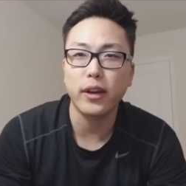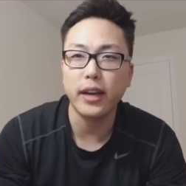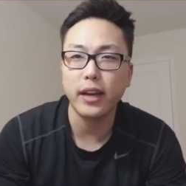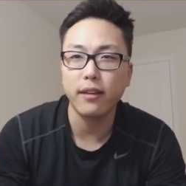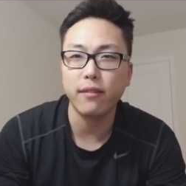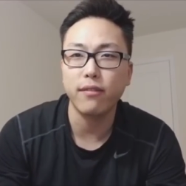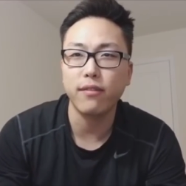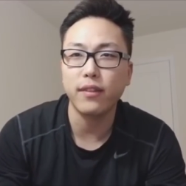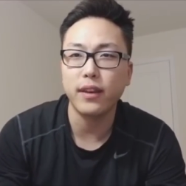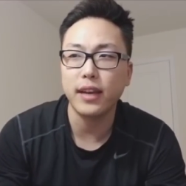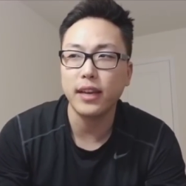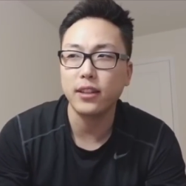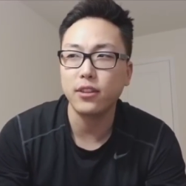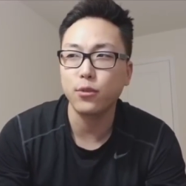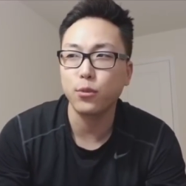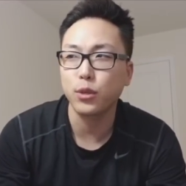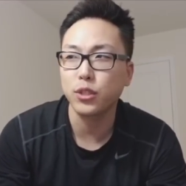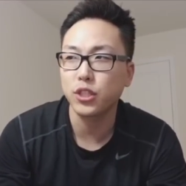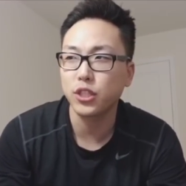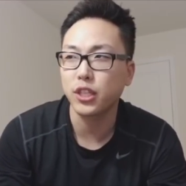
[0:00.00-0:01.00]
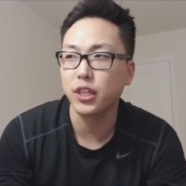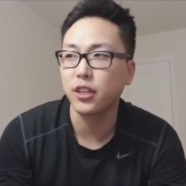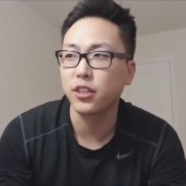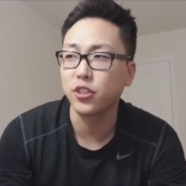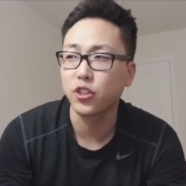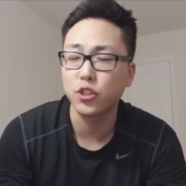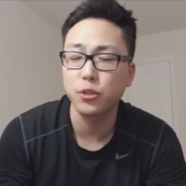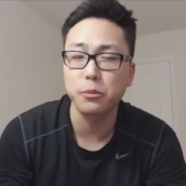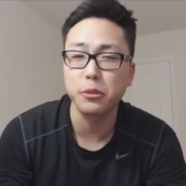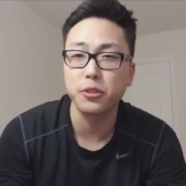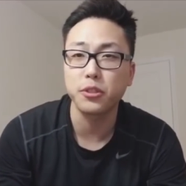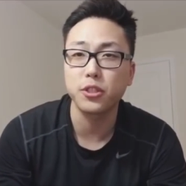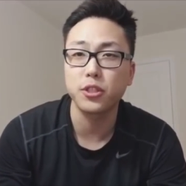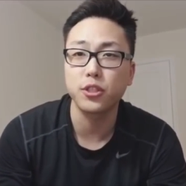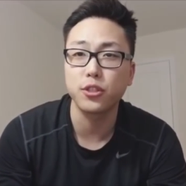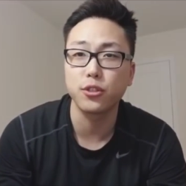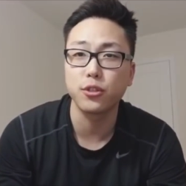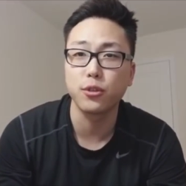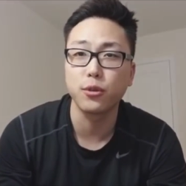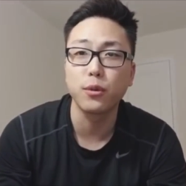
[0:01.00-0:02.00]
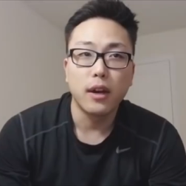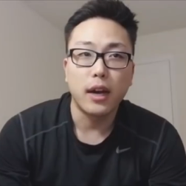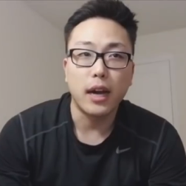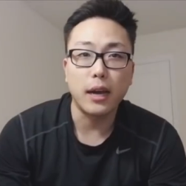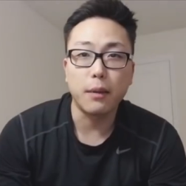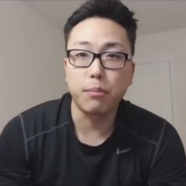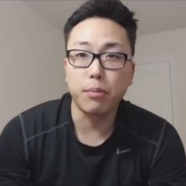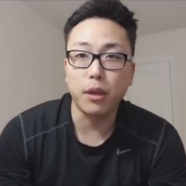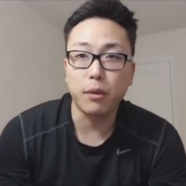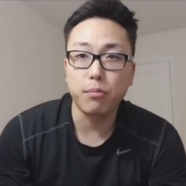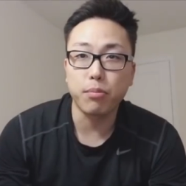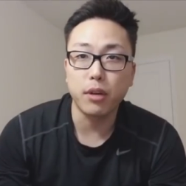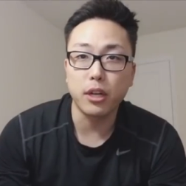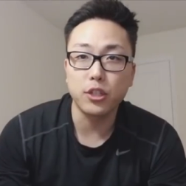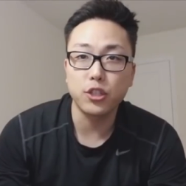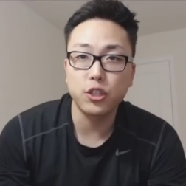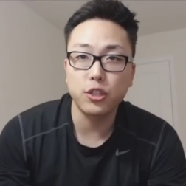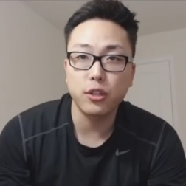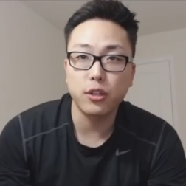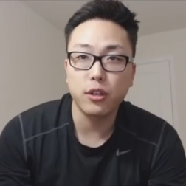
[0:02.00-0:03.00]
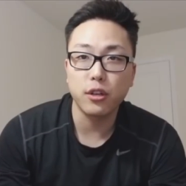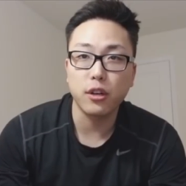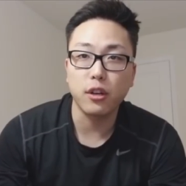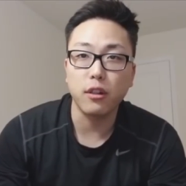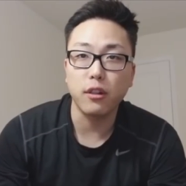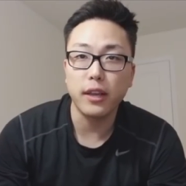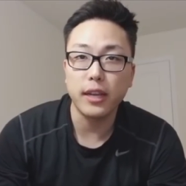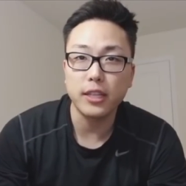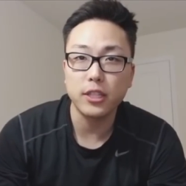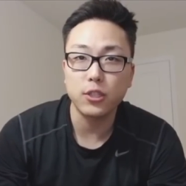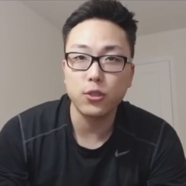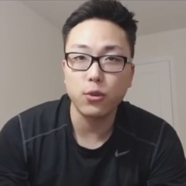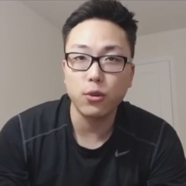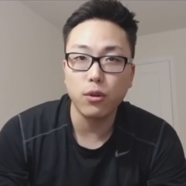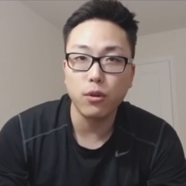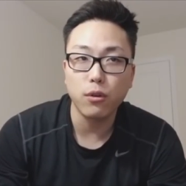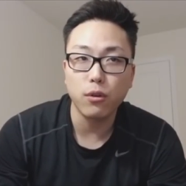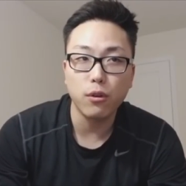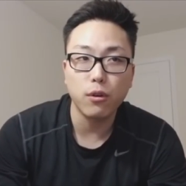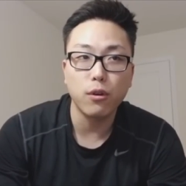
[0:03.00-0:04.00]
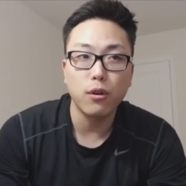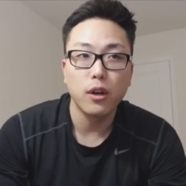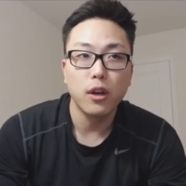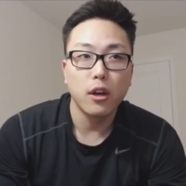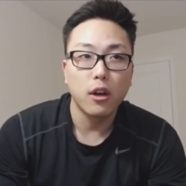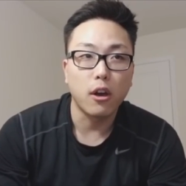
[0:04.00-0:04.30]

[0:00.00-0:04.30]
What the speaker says: high in fat, which can contribute to high blood pressure, cholesterol,